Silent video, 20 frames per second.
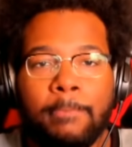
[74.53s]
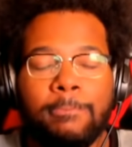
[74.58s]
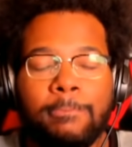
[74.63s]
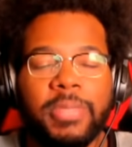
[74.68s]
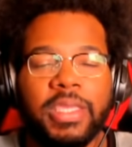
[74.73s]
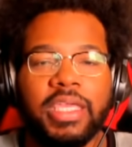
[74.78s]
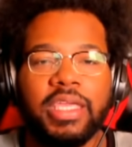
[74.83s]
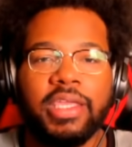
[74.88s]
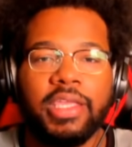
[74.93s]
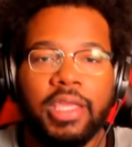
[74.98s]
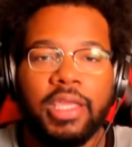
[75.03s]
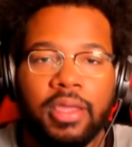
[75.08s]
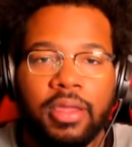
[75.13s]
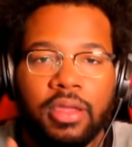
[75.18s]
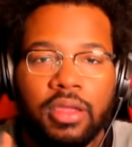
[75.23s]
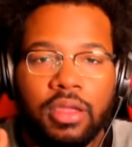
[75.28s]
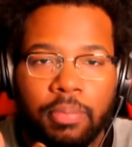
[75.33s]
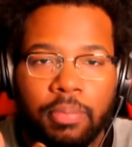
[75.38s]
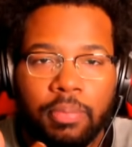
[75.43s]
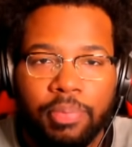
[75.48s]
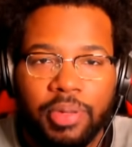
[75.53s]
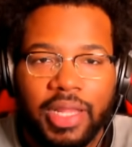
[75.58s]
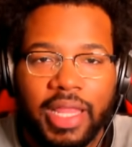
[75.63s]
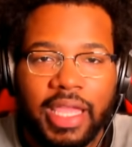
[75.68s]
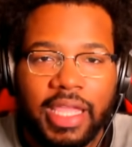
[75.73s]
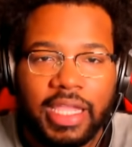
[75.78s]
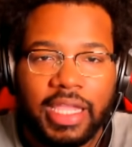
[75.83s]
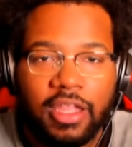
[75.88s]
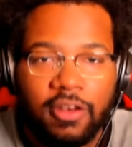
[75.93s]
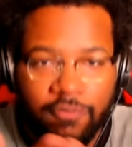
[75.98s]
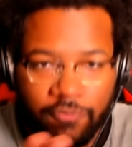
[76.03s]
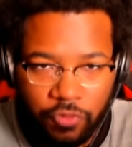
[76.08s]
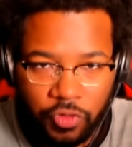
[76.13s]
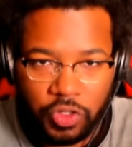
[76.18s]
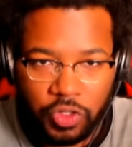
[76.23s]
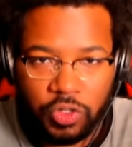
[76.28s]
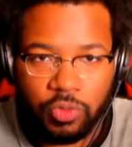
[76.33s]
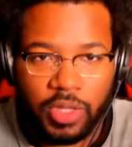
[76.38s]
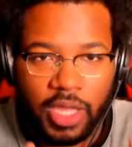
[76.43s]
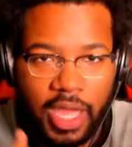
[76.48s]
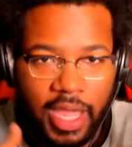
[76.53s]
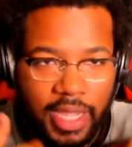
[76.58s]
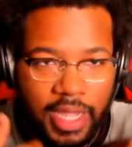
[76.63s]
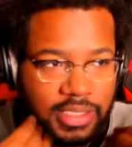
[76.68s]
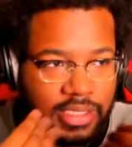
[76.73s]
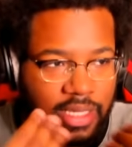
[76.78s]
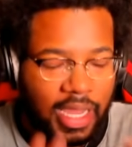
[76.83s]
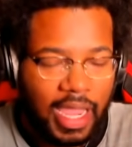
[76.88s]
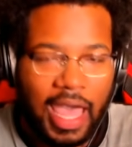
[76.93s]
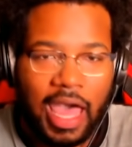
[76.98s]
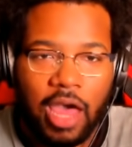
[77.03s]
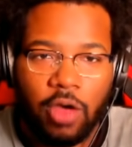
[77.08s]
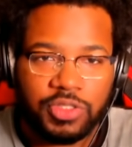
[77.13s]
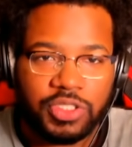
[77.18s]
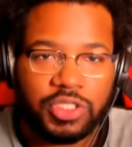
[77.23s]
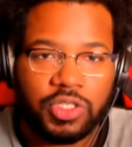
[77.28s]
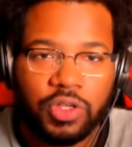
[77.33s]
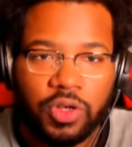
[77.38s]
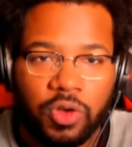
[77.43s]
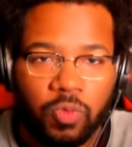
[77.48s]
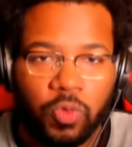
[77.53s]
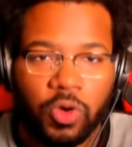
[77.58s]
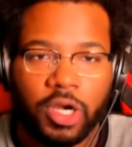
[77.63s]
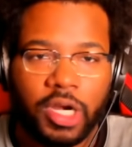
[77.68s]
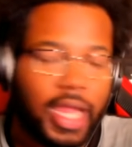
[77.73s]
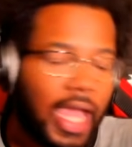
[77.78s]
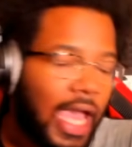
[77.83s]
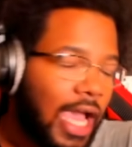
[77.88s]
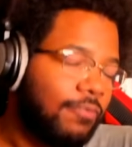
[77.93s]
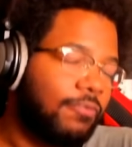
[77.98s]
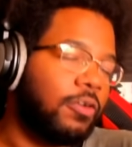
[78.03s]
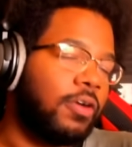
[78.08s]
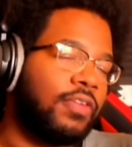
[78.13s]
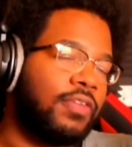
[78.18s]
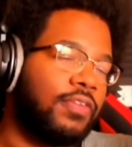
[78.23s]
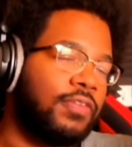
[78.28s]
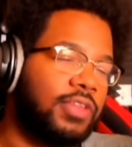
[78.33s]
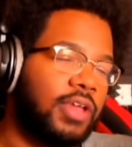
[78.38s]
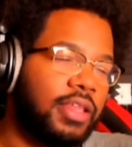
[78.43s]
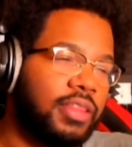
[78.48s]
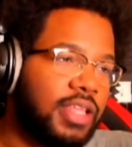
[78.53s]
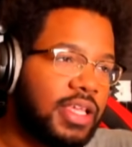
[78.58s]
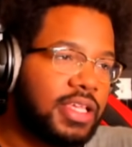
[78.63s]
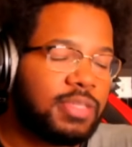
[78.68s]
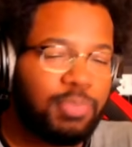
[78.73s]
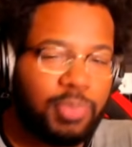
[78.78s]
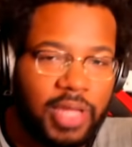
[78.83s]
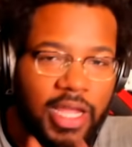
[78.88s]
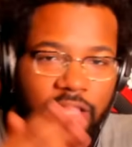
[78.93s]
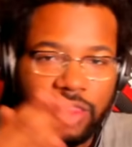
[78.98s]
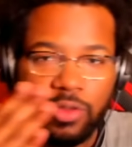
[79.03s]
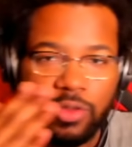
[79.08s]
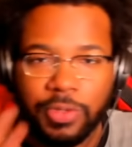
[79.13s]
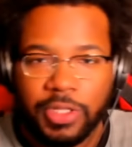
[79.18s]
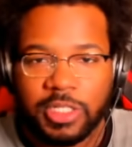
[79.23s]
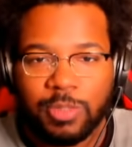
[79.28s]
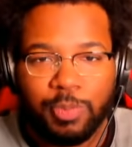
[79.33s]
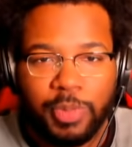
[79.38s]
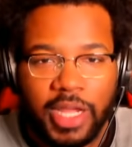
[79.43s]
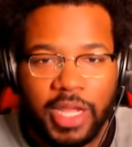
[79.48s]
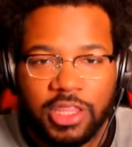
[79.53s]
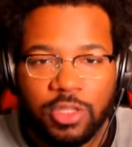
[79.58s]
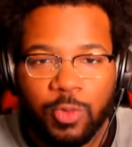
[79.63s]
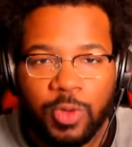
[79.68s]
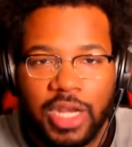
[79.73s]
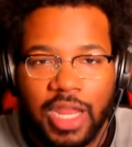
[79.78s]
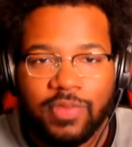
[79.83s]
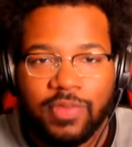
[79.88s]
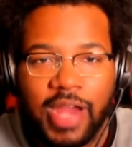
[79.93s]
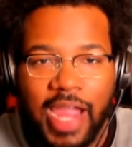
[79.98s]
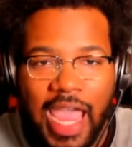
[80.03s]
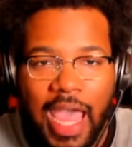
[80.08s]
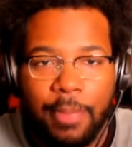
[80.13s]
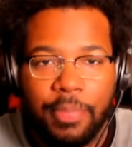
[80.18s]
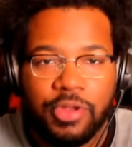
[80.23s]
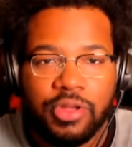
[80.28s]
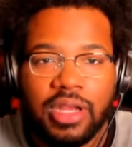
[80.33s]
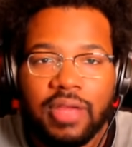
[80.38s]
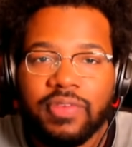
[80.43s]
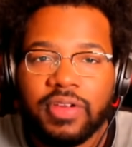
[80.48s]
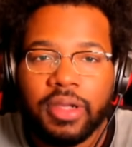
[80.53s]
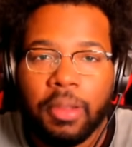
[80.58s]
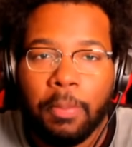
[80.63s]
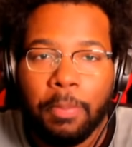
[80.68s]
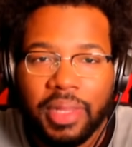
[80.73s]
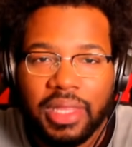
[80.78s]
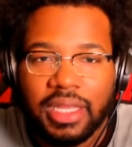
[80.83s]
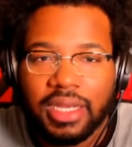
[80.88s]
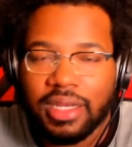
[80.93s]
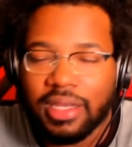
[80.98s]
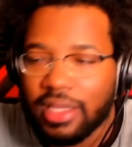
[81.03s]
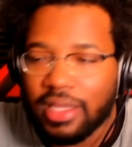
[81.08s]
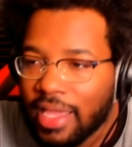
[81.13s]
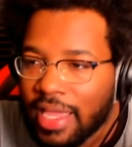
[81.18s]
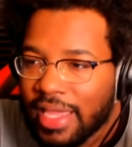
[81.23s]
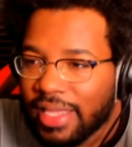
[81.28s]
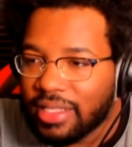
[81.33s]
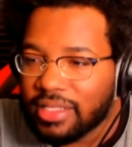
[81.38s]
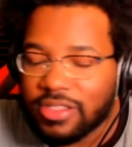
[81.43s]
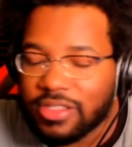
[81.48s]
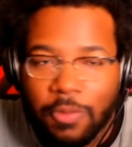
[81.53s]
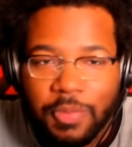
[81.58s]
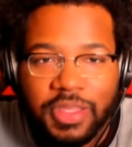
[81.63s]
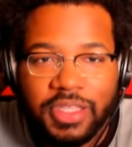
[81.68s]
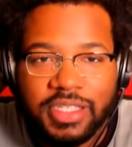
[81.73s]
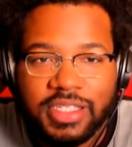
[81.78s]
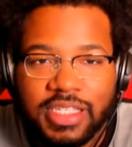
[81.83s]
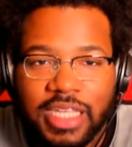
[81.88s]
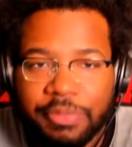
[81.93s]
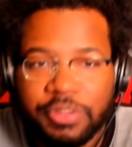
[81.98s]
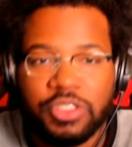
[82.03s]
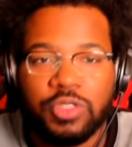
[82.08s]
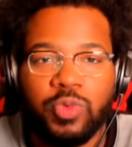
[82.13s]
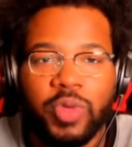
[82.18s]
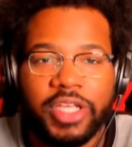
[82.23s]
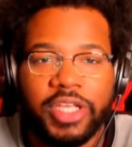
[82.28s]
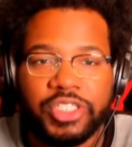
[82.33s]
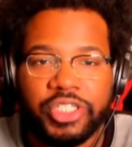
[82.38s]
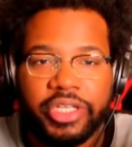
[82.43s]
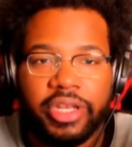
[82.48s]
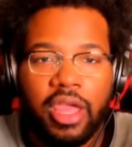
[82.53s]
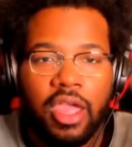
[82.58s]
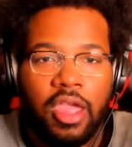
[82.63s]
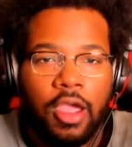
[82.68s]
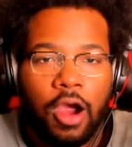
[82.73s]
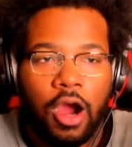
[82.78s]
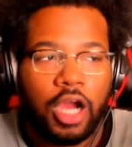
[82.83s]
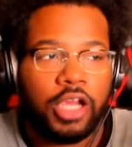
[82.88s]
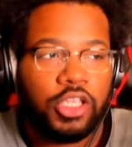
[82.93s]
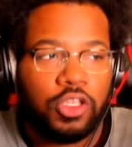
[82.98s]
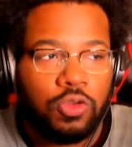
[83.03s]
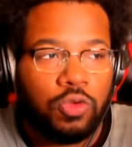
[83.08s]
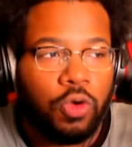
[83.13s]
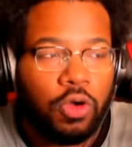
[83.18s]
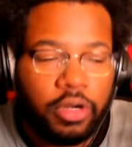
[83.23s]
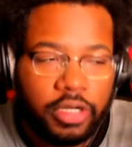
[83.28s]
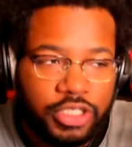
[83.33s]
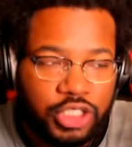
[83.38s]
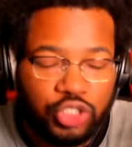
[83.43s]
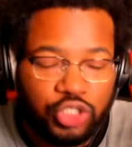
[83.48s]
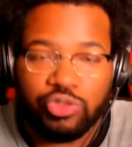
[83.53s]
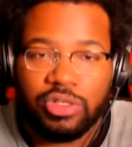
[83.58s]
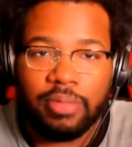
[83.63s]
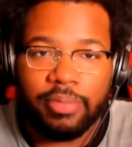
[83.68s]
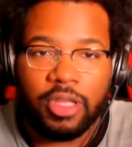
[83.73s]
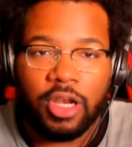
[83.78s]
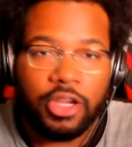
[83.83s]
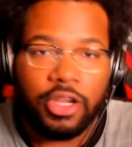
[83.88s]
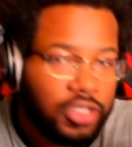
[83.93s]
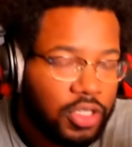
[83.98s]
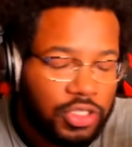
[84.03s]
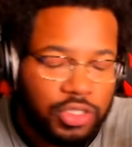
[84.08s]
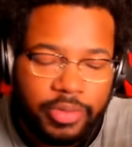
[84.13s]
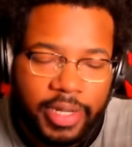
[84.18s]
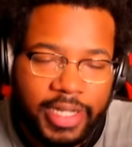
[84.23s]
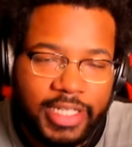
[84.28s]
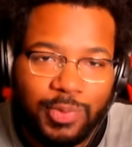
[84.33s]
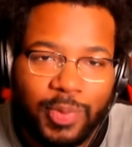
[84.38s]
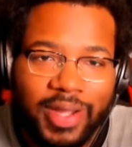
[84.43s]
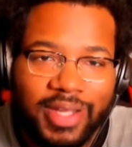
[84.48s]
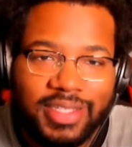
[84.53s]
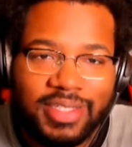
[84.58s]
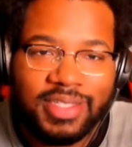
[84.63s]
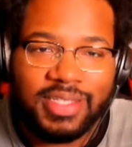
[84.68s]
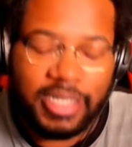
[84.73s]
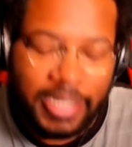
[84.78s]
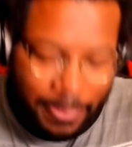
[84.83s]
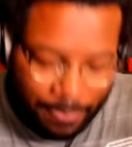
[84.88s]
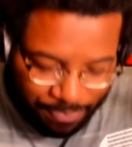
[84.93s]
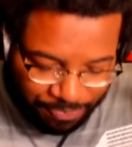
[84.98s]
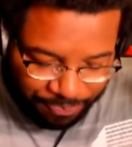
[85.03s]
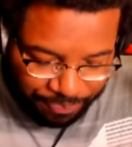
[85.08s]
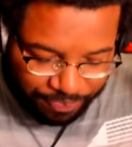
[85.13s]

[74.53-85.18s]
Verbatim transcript: Me playing it for you guys. Like, how is this going to work? Afro, you've done this playthrough and this playthrough, it never happened, you never completed it. This is going to be the same situation. Are you going to stream it? Are you going to do X, Y, and Z?